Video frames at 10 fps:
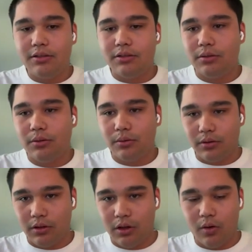to
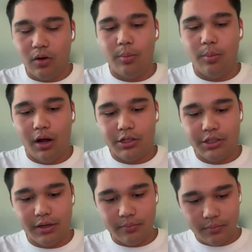the local
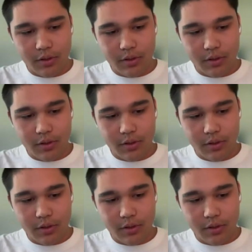blockchain